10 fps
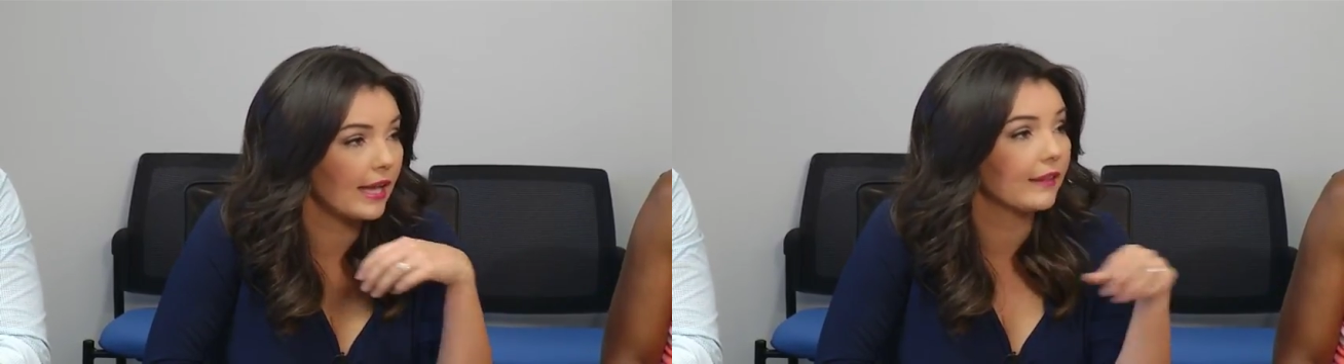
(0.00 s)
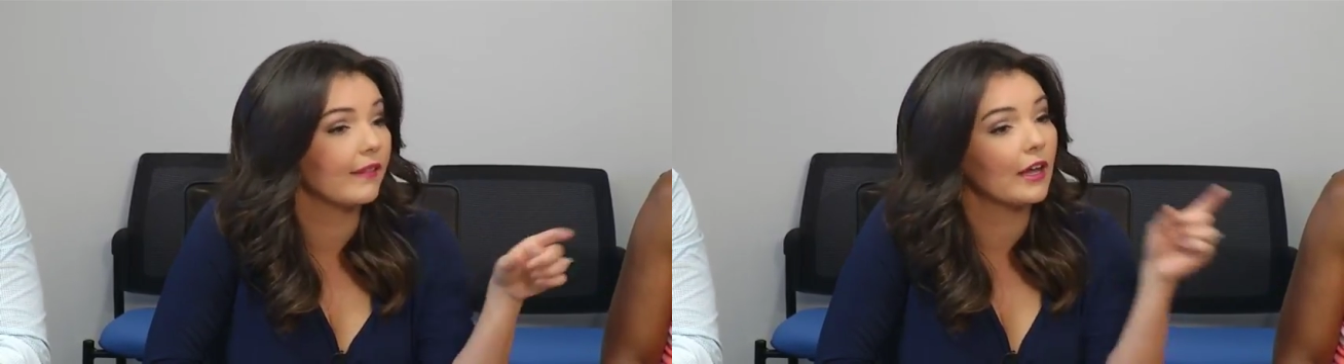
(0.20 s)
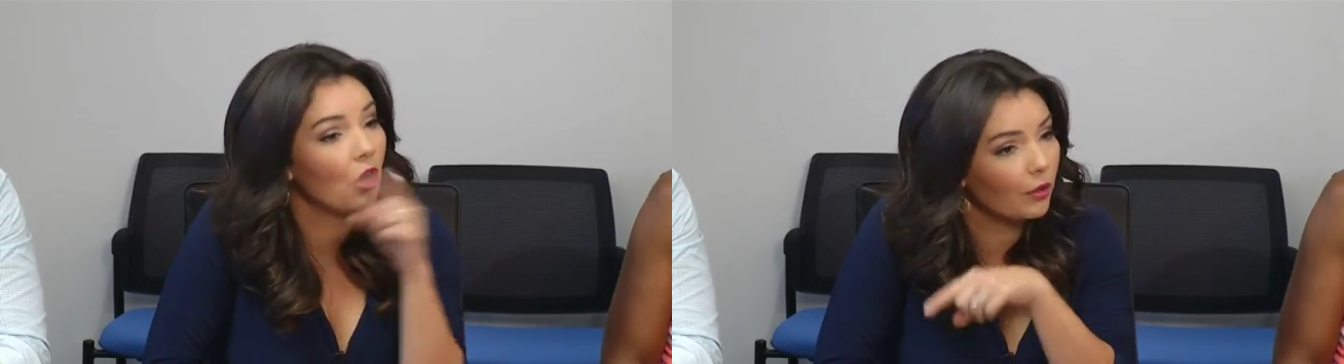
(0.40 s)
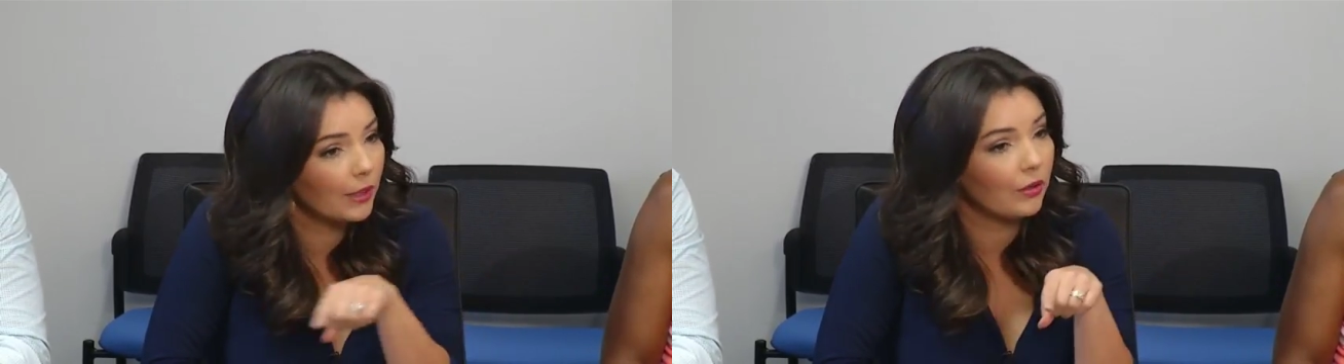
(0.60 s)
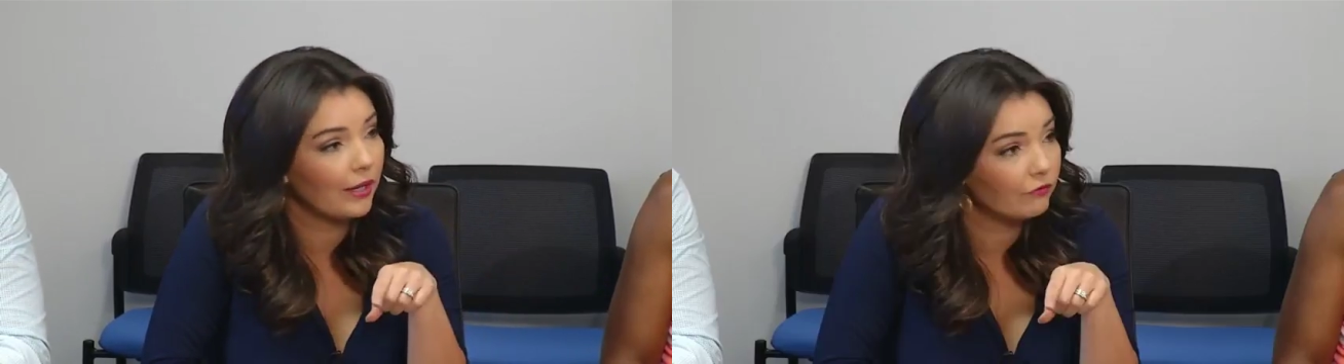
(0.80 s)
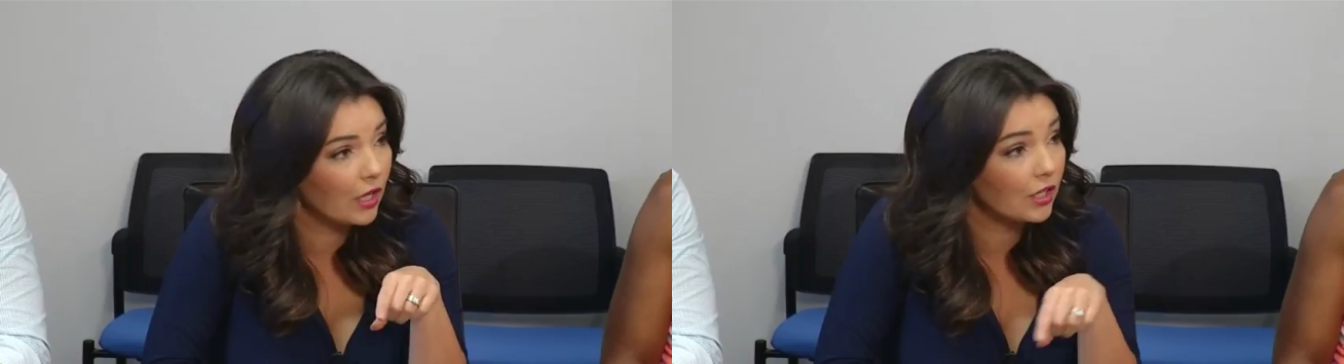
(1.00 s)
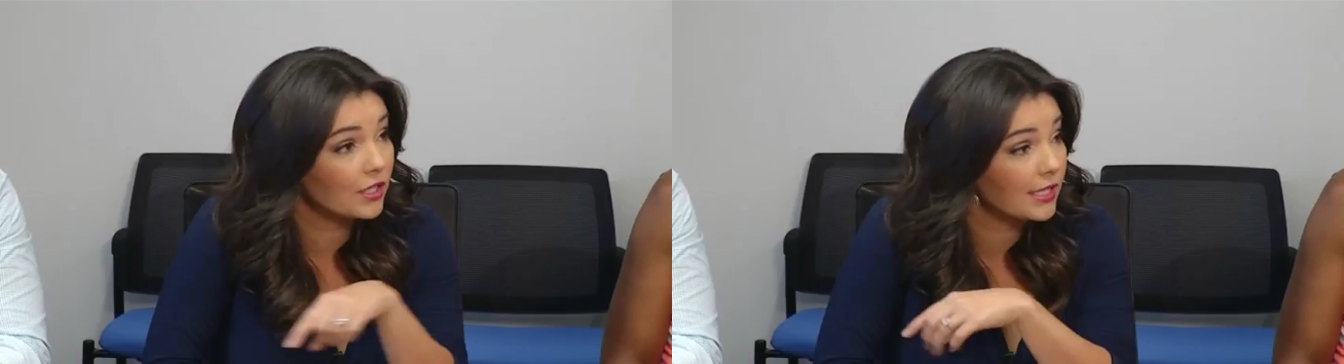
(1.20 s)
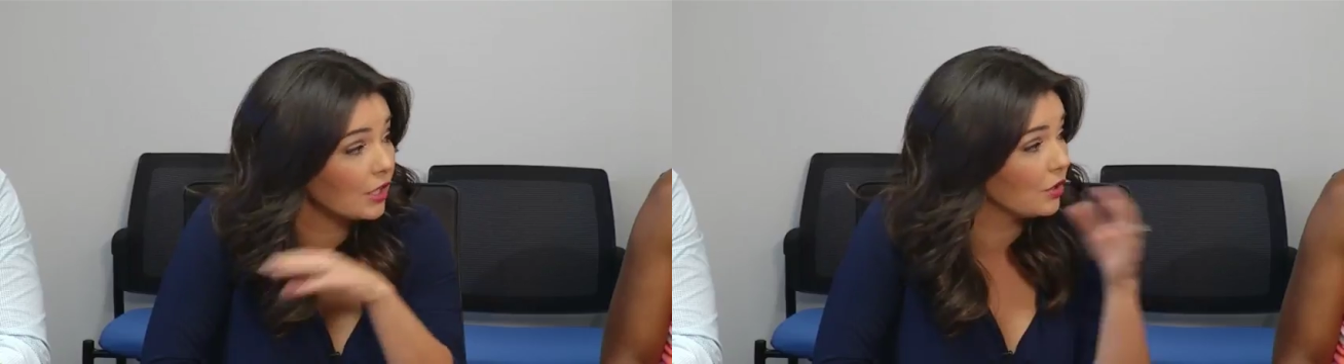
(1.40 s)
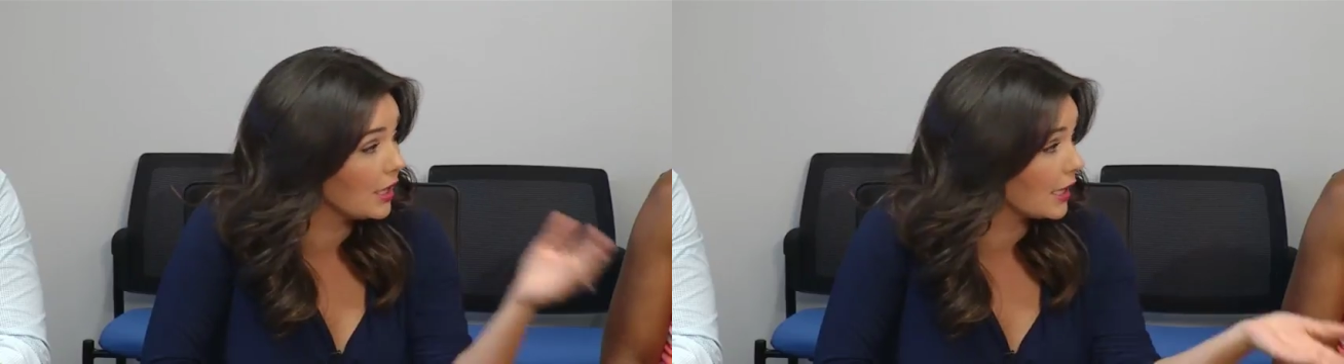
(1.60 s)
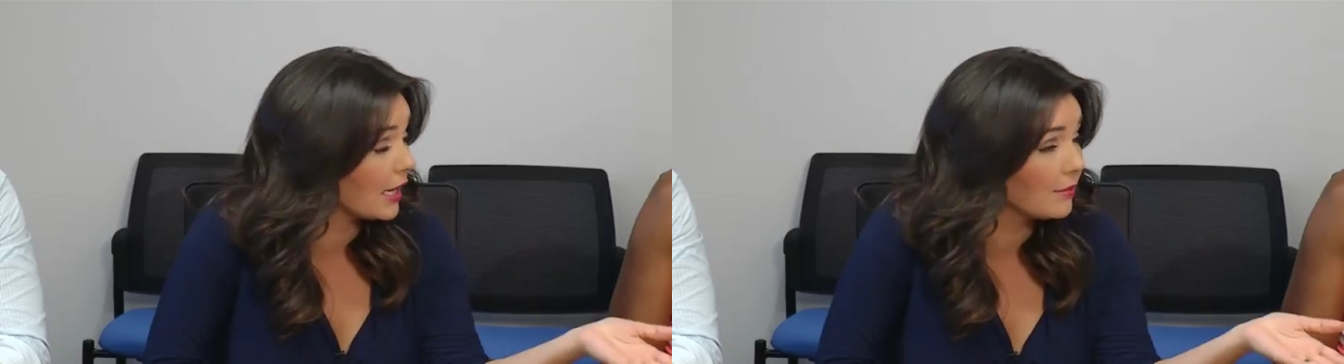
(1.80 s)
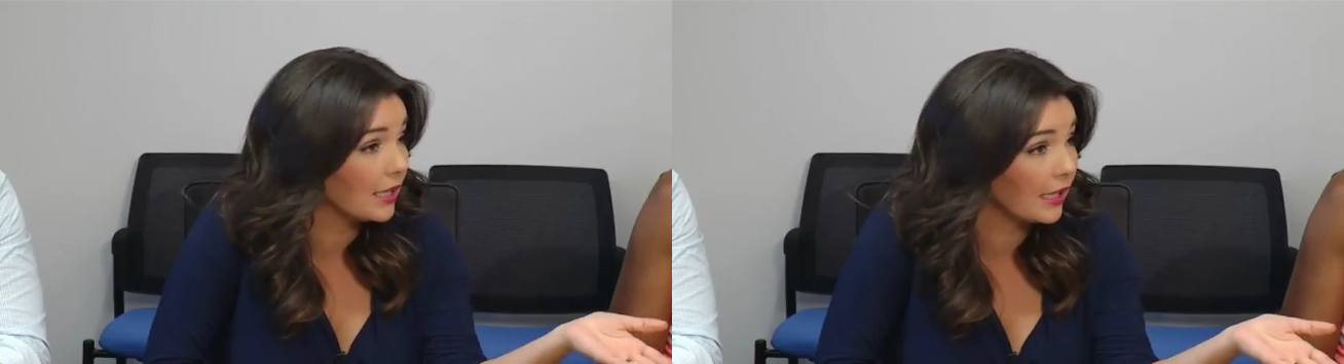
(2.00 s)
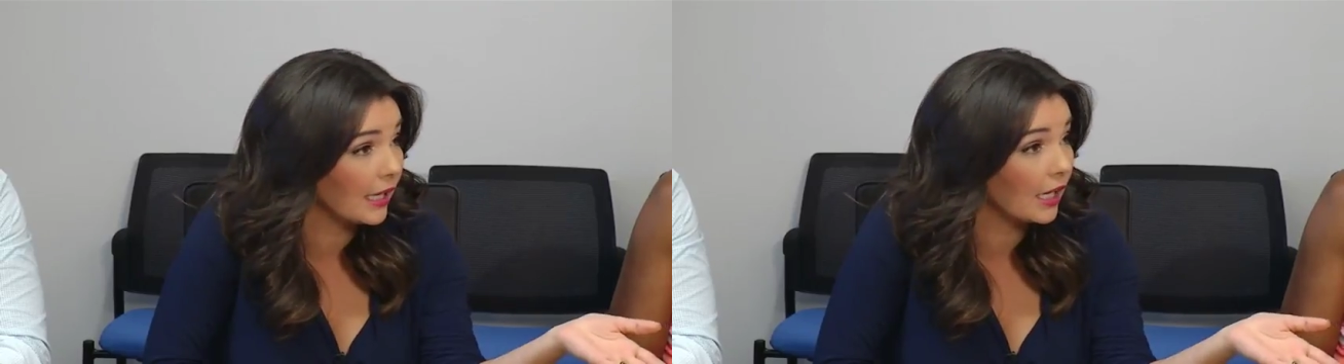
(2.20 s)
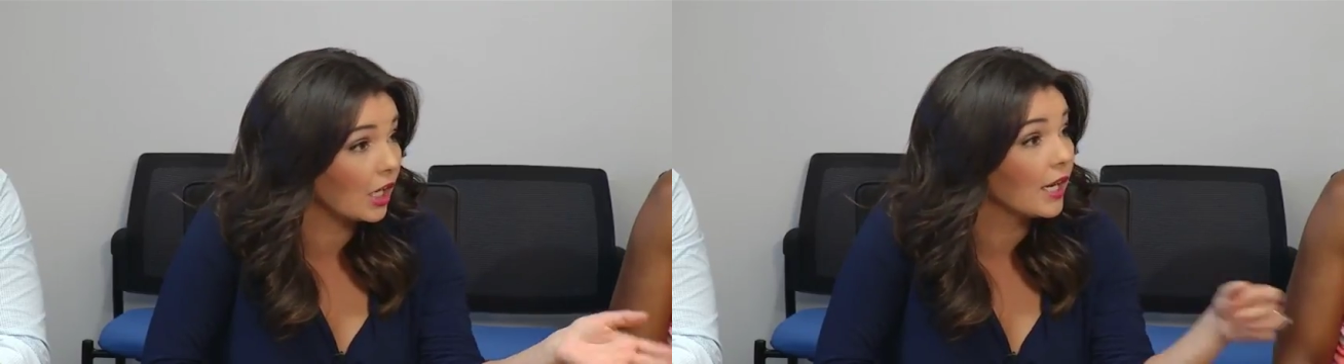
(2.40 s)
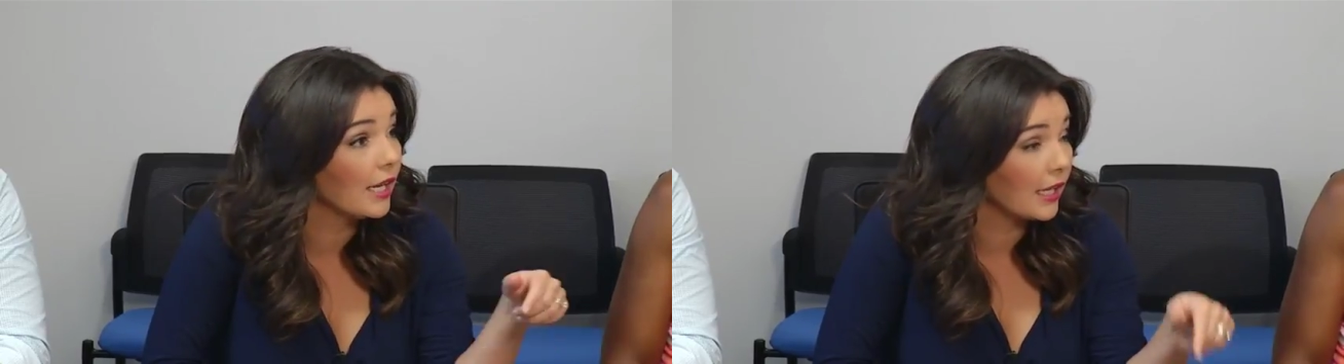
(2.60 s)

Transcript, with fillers: And then they called my grandfather and said, "You need to come down here,